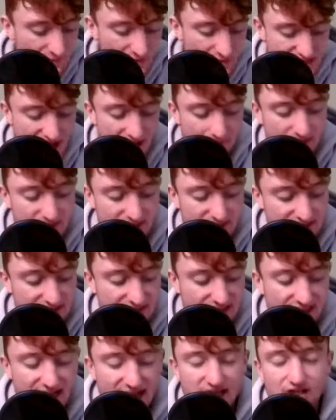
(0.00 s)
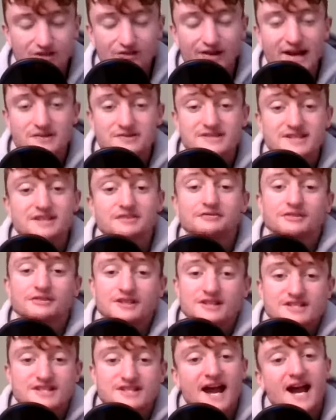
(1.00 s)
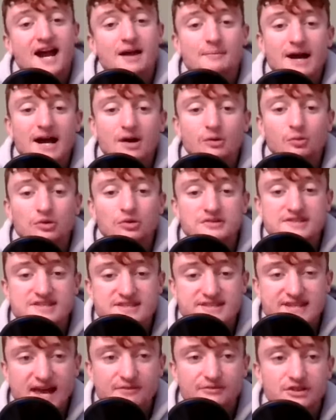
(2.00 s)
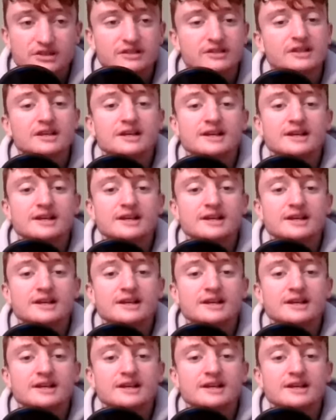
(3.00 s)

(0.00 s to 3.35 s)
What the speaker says: which happened at the Athletic Grounds, and it finished Armagh-1-7,